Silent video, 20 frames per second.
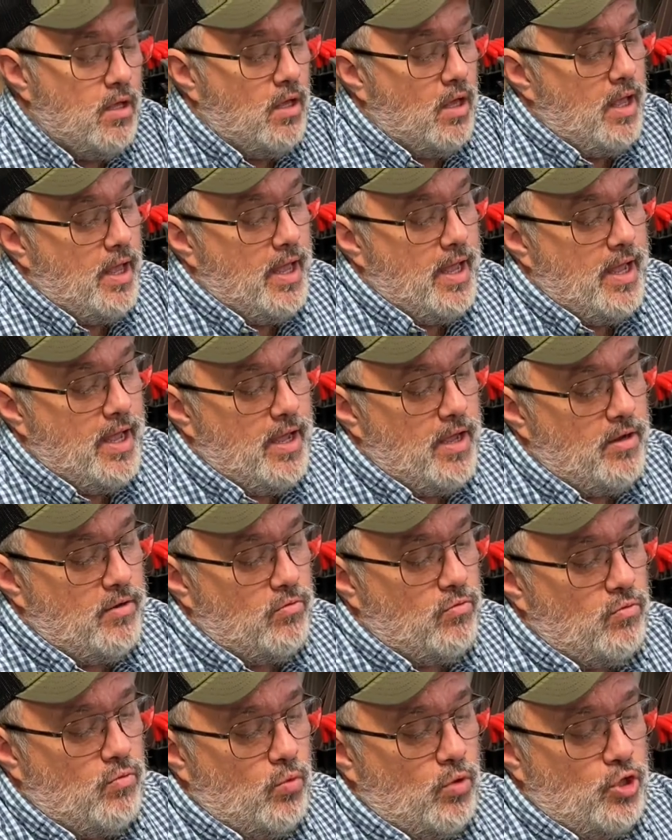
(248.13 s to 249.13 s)

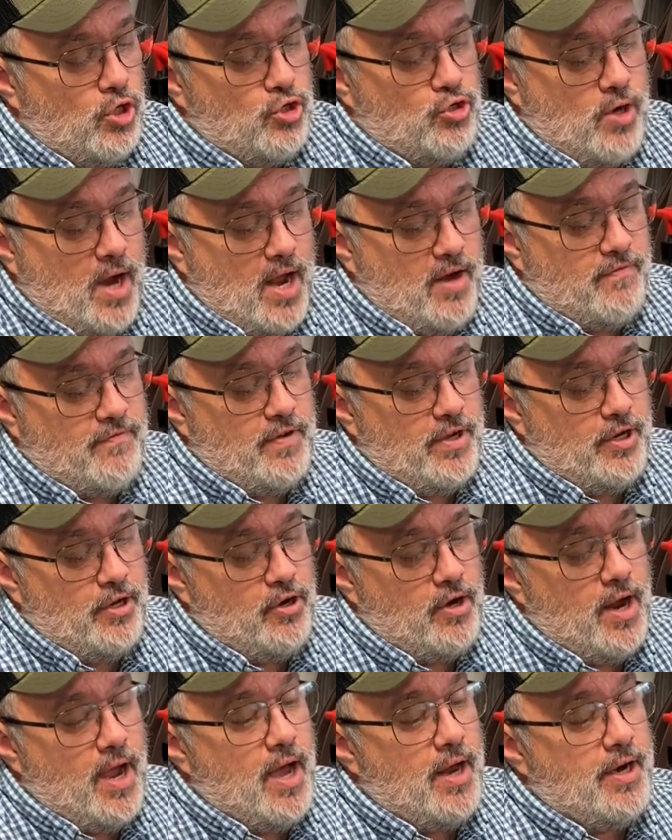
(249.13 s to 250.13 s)
And we're just trying to
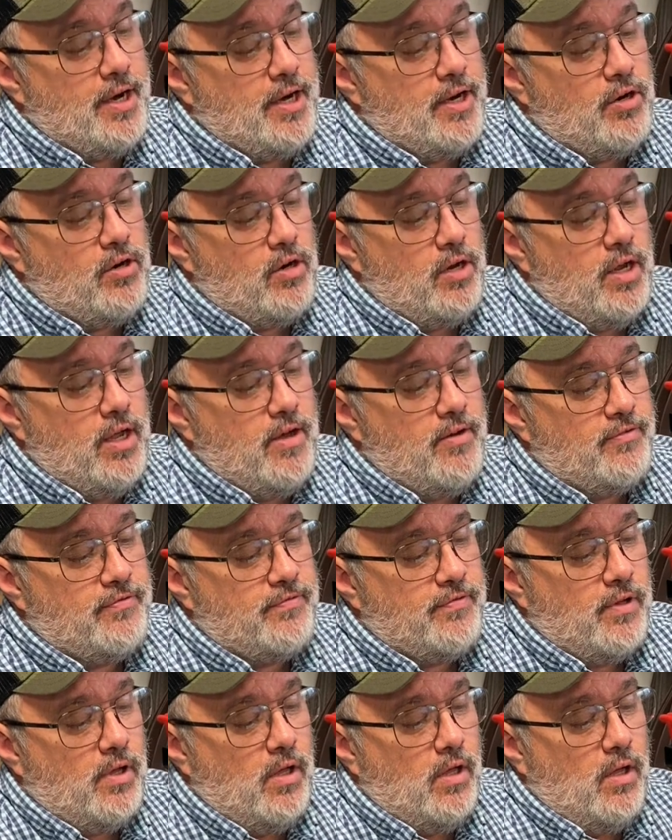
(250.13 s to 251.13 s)
figure out here
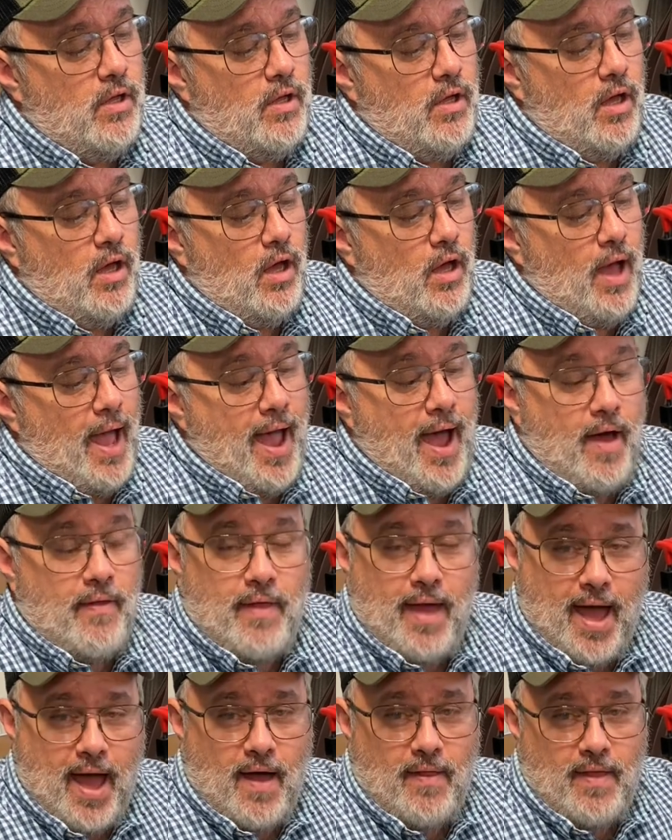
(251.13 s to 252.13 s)
if
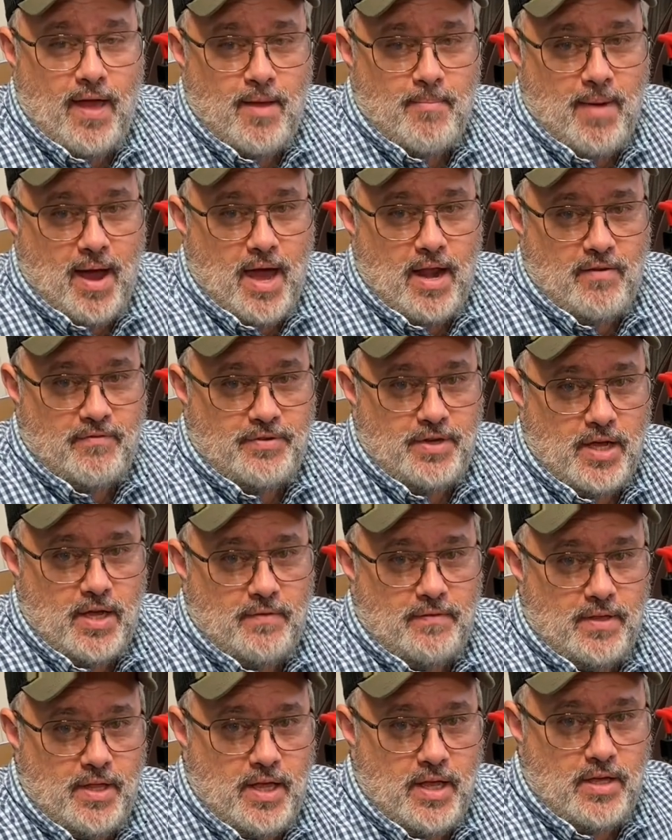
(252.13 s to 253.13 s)
how they might have
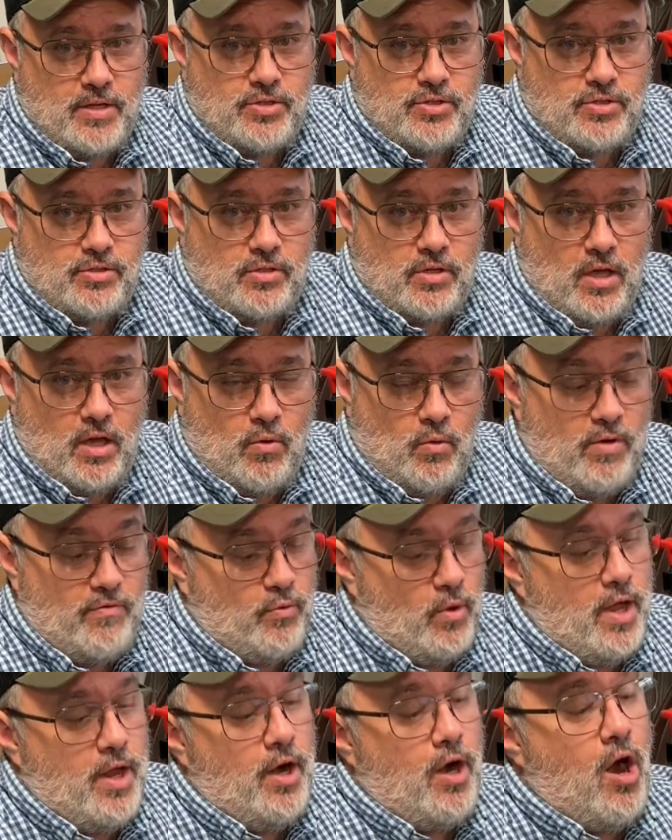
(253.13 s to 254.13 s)
done this. We've
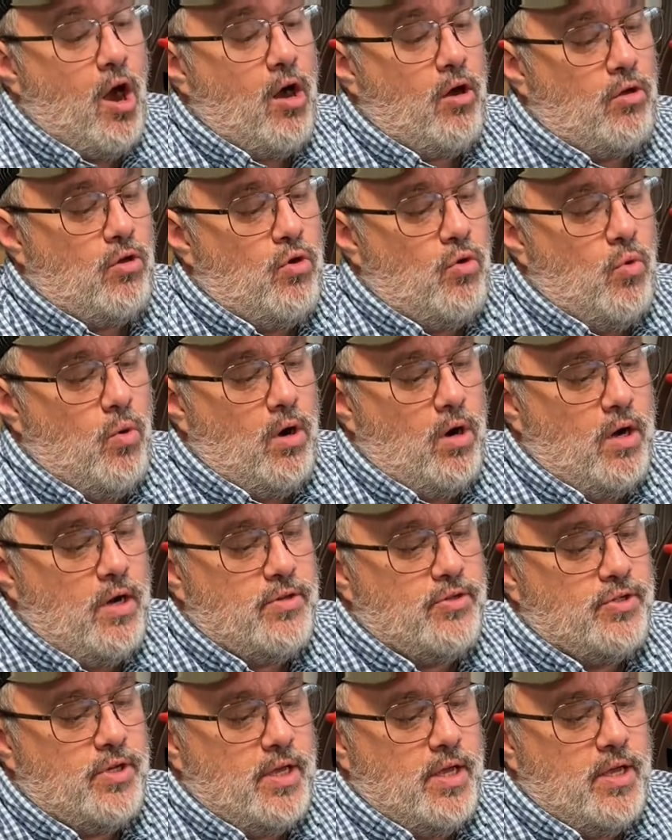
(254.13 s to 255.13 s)
read an article where it
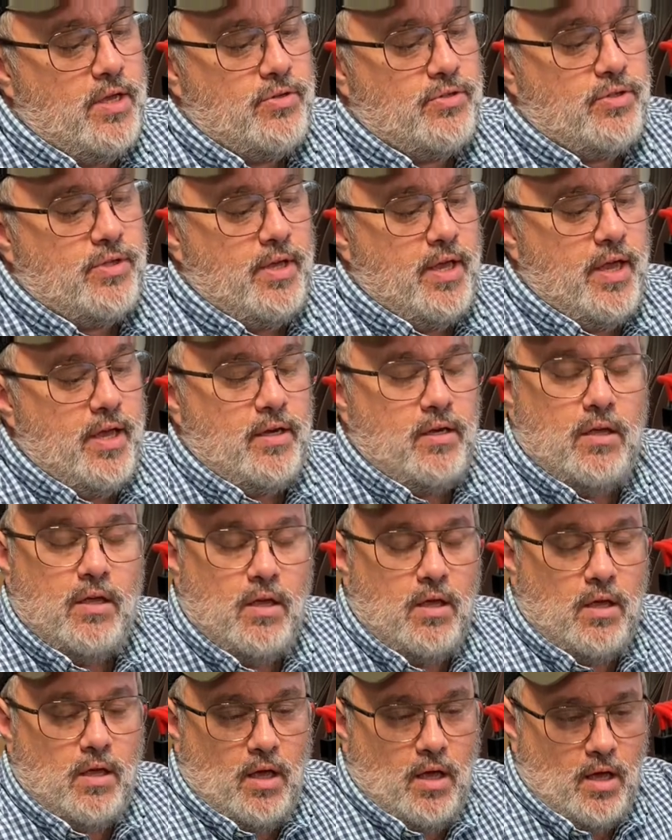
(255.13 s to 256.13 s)
says that
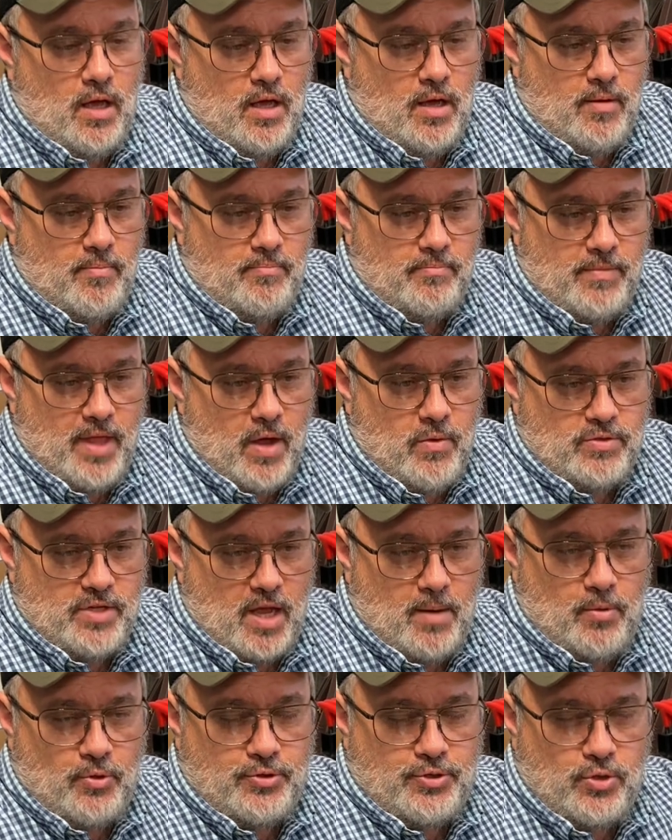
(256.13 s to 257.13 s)
they was
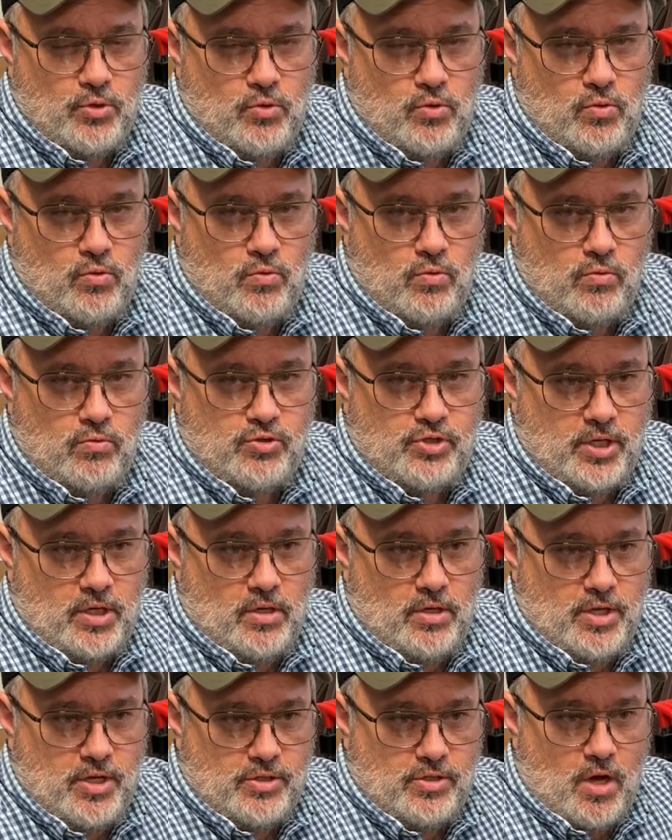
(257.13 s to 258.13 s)
able to
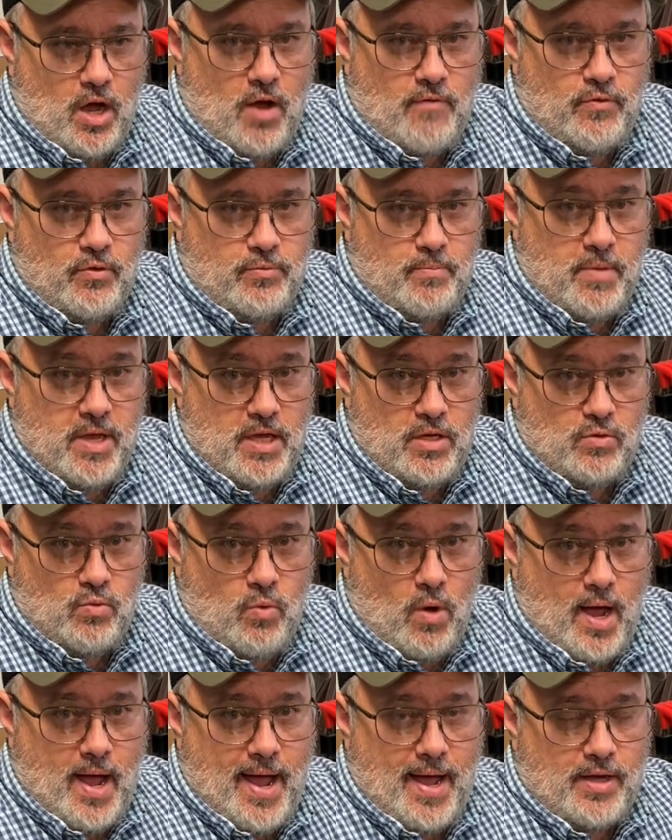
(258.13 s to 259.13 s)
seal these off with
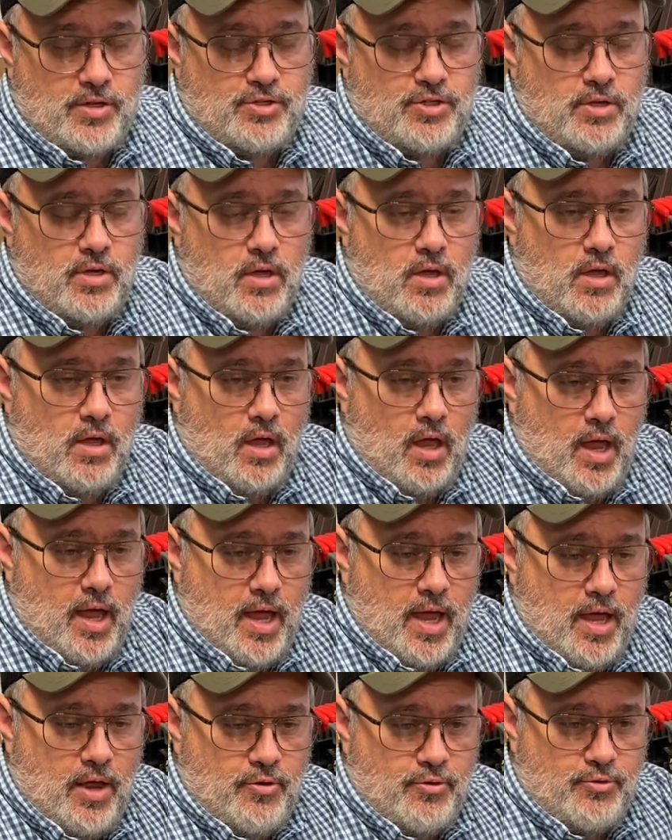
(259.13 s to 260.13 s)
beeswax
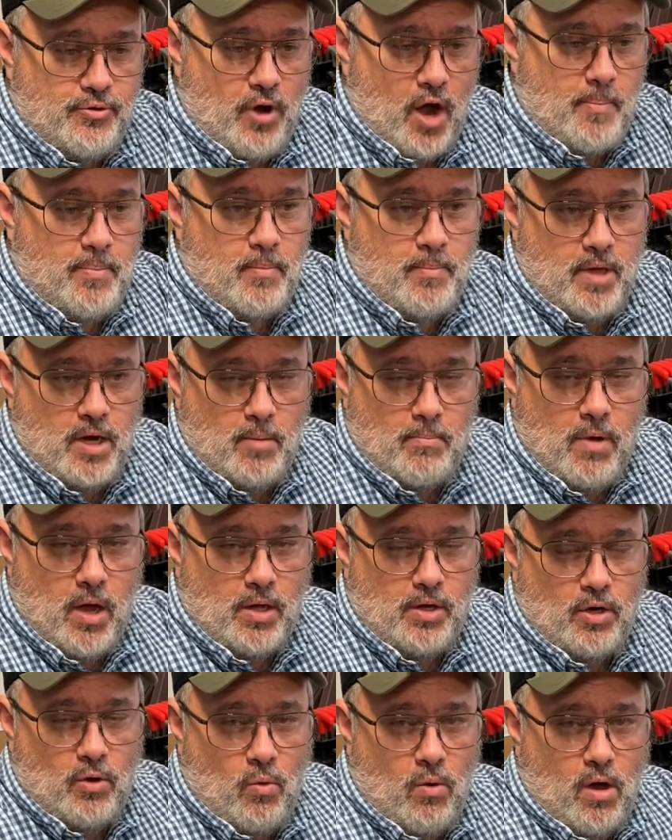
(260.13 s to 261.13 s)
and drop them in a
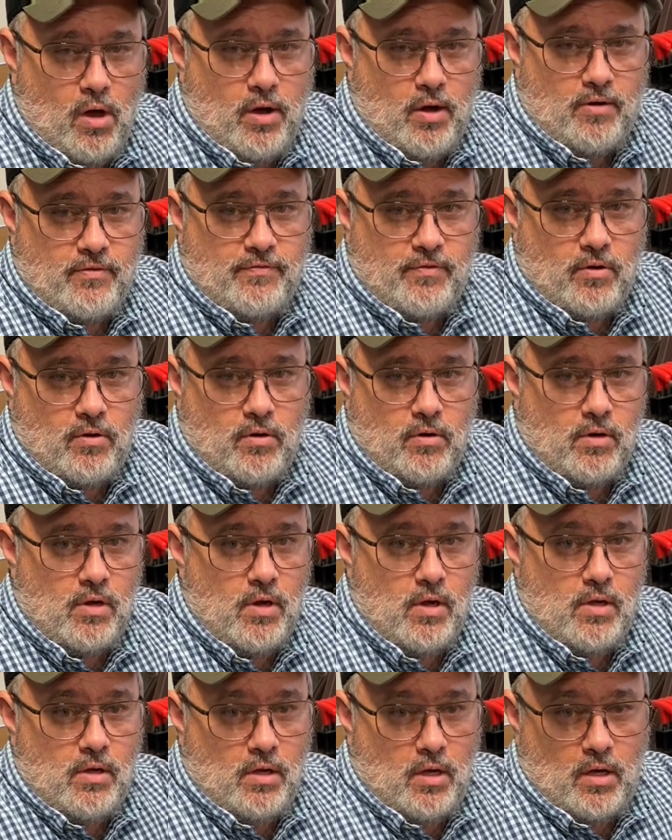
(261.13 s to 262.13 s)
bucket of water for
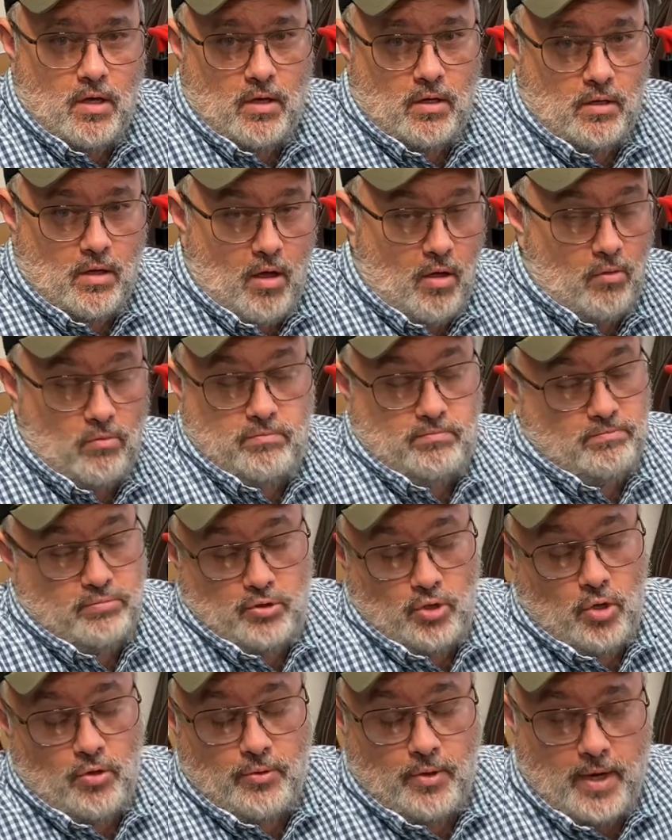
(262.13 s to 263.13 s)
2
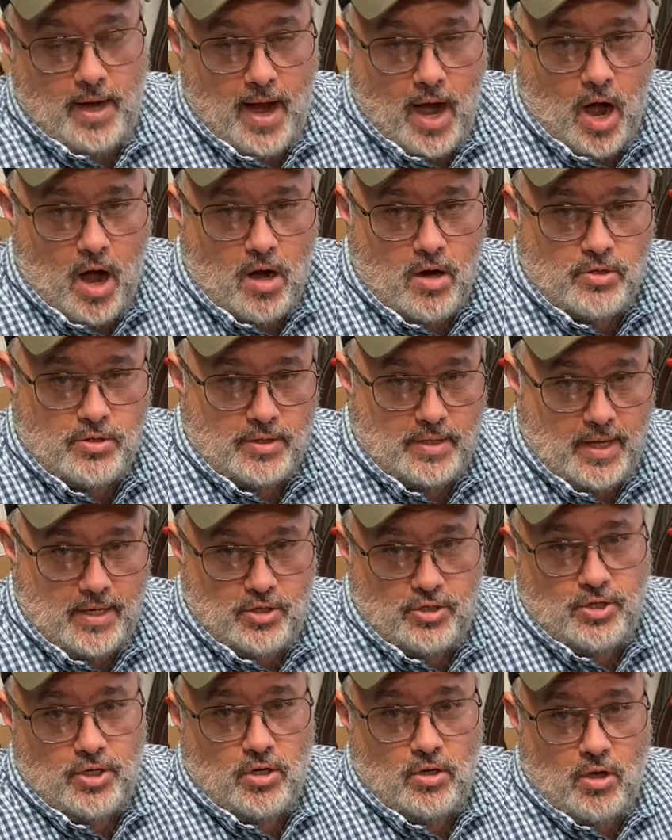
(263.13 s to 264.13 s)
or 3 hours, and they'd
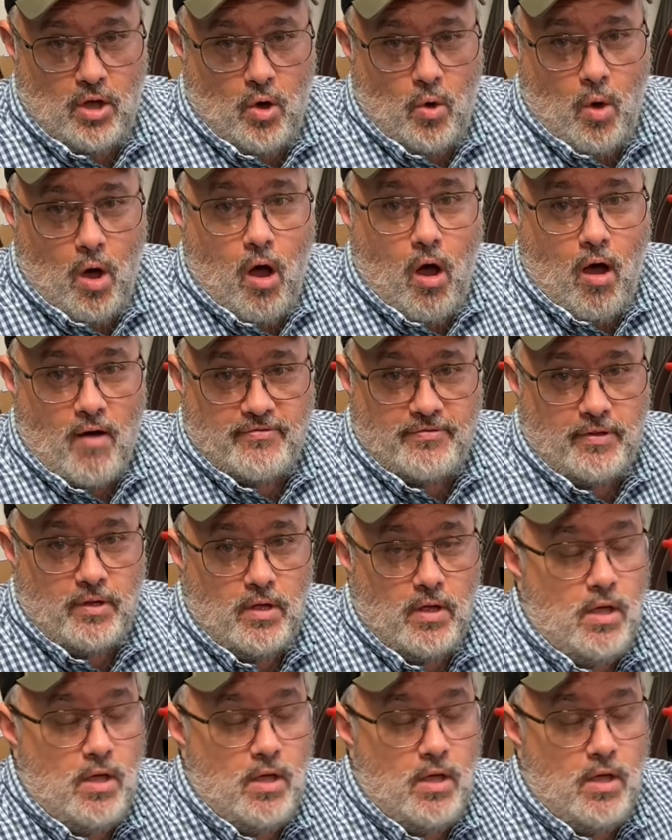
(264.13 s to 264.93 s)
still go off.